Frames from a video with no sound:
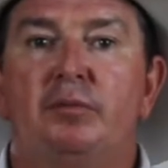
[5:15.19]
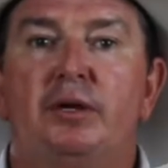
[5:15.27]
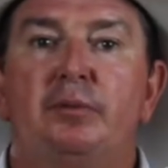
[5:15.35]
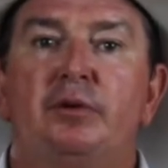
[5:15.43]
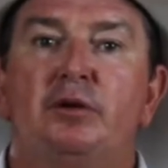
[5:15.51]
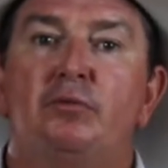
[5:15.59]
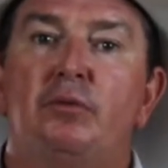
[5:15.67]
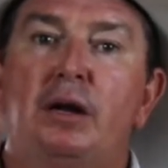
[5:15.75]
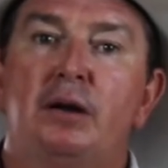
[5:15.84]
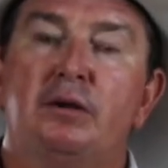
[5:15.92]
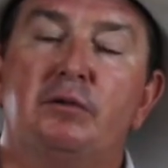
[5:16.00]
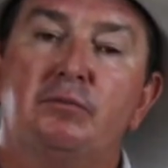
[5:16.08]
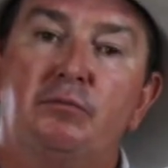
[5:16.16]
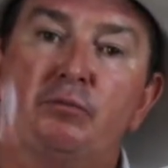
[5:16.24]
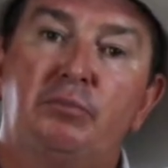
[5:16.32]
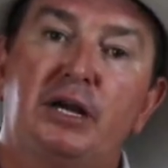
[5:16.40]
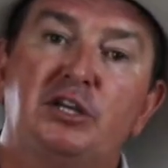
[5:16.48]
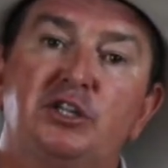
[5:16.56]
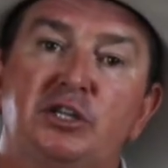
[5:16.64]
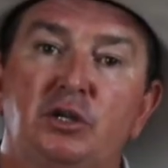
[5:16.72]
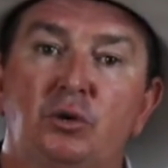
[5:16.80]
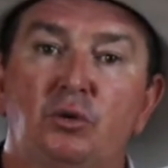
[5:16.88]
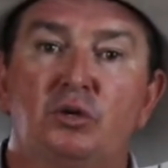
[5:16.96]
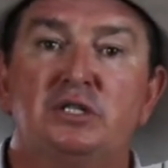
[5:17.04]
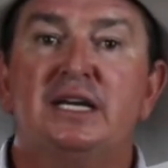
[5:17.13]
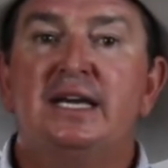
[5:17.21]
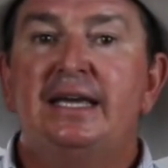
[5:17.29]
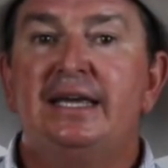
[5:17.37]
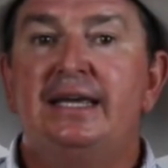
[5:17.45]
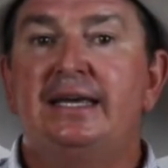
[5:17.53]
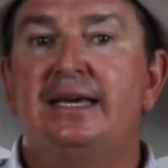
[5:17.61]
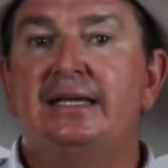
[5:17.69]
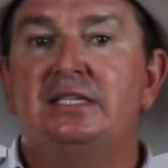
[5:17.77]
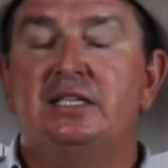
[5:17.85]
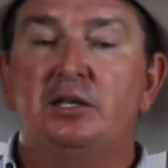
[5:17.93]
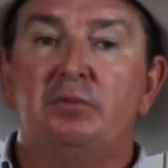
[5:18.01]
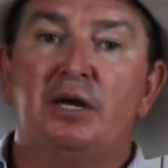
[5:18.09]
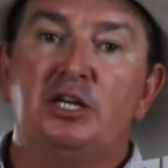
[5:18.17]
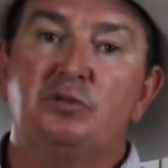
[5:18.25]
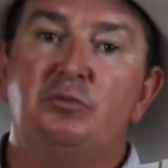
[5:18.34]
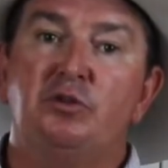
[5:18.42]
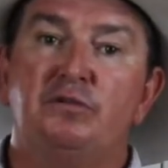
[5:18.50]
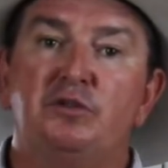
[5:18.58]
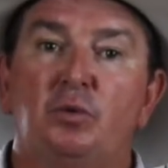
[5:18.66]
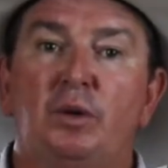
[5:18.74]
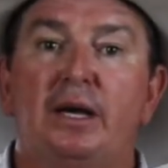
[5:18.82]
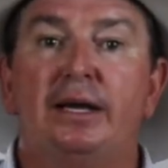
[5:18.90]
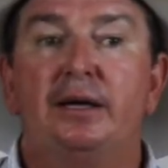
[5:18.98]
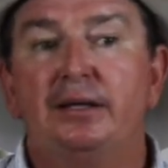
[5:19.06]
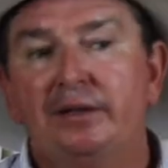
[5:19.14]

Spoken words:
People are brushing the horse, he kicks and the brush moves away.